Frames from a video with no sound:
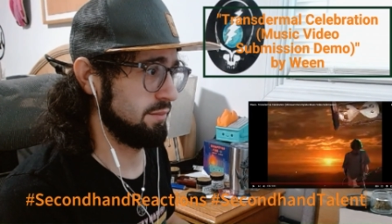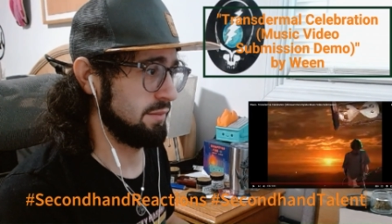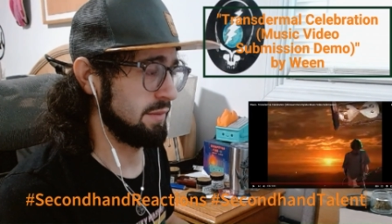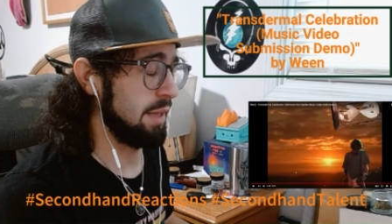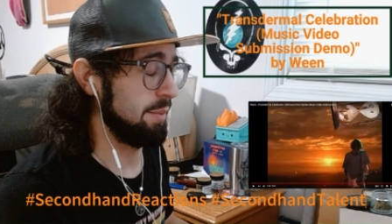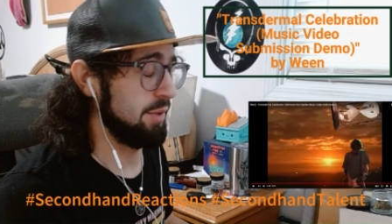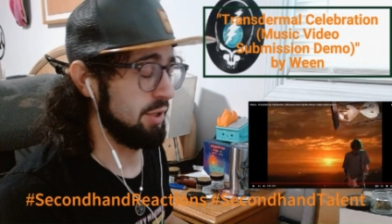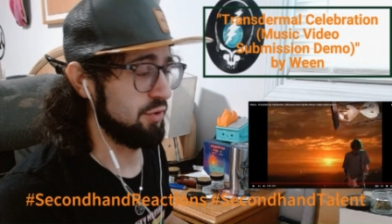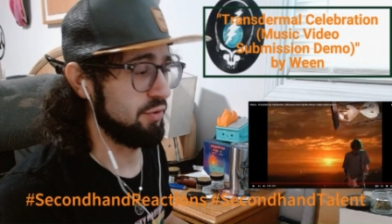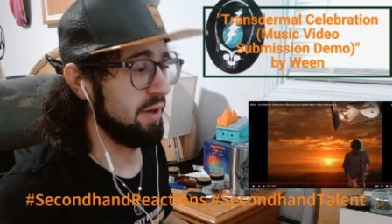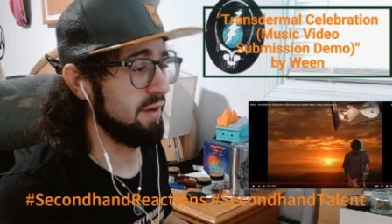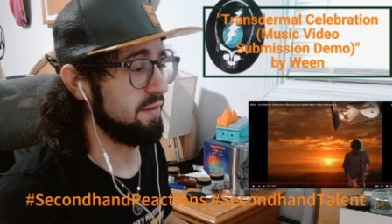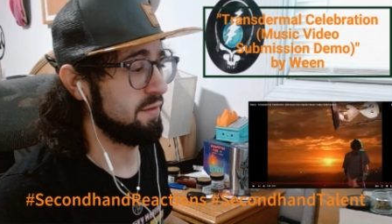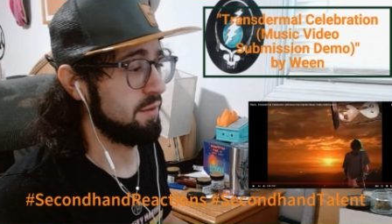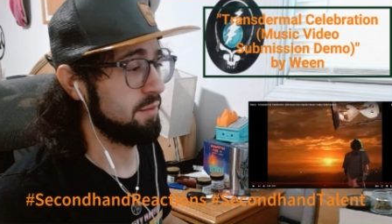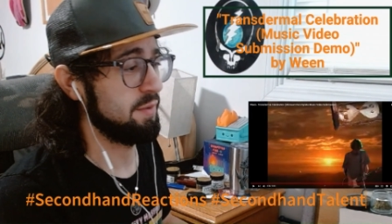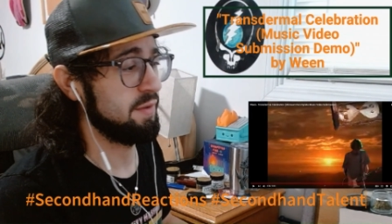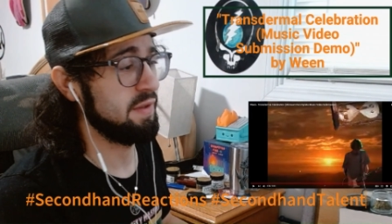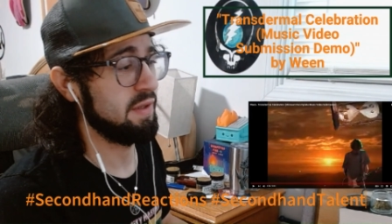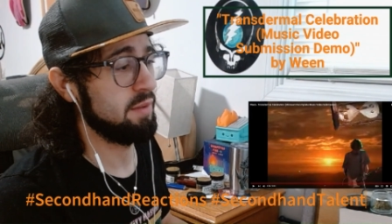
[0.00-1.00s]
I mean,
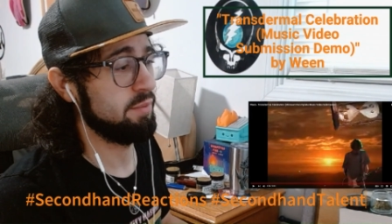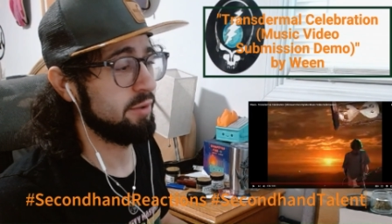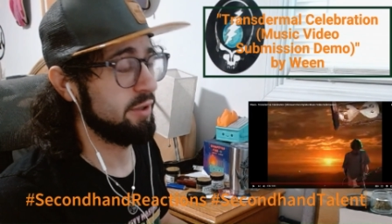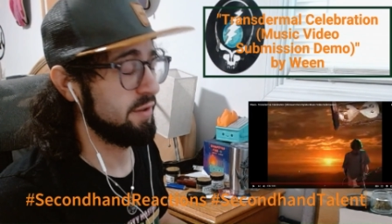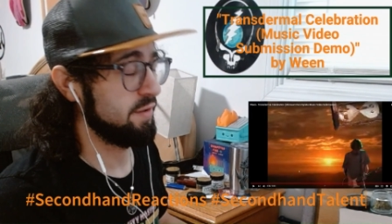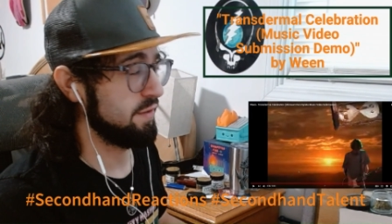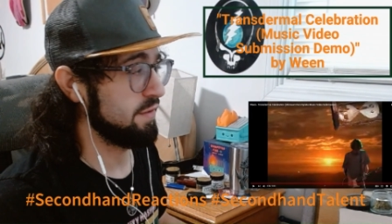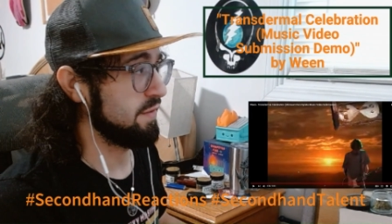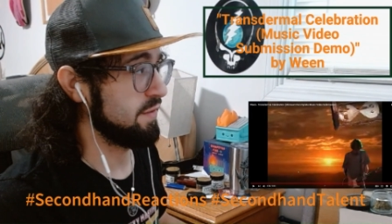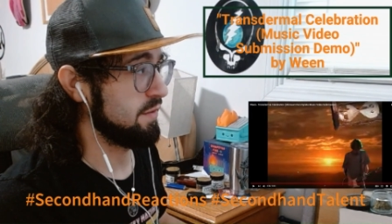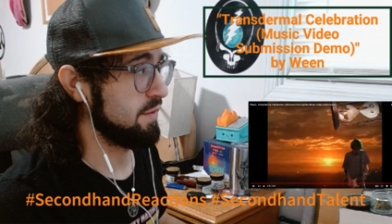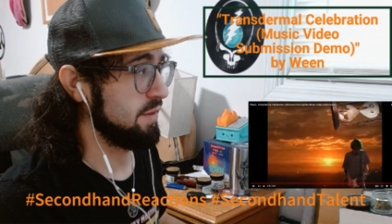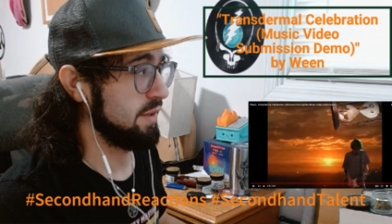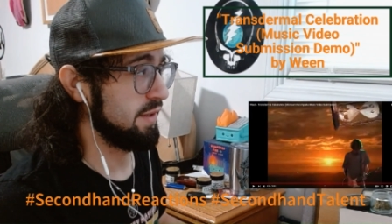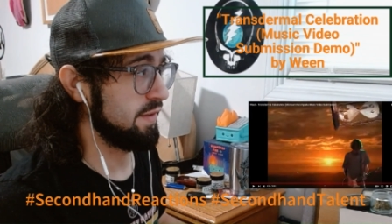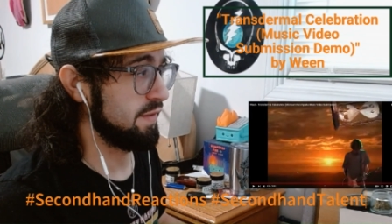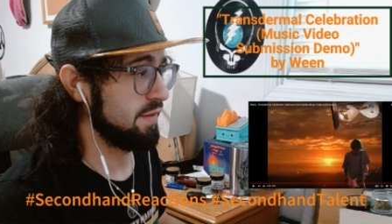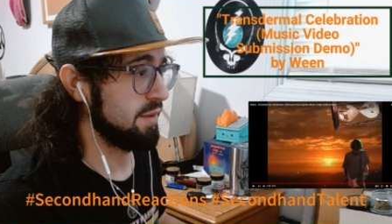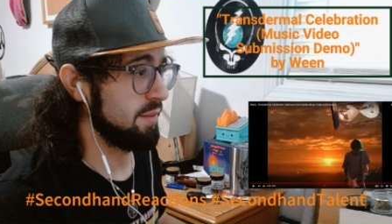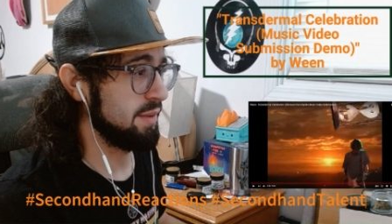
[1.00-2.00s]
Transcendental Celebration is a
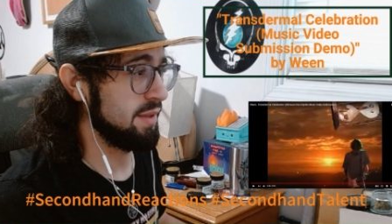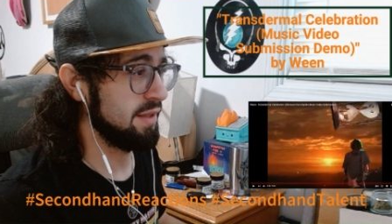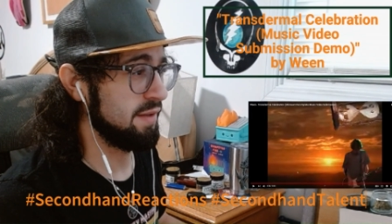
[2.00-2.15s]
great song.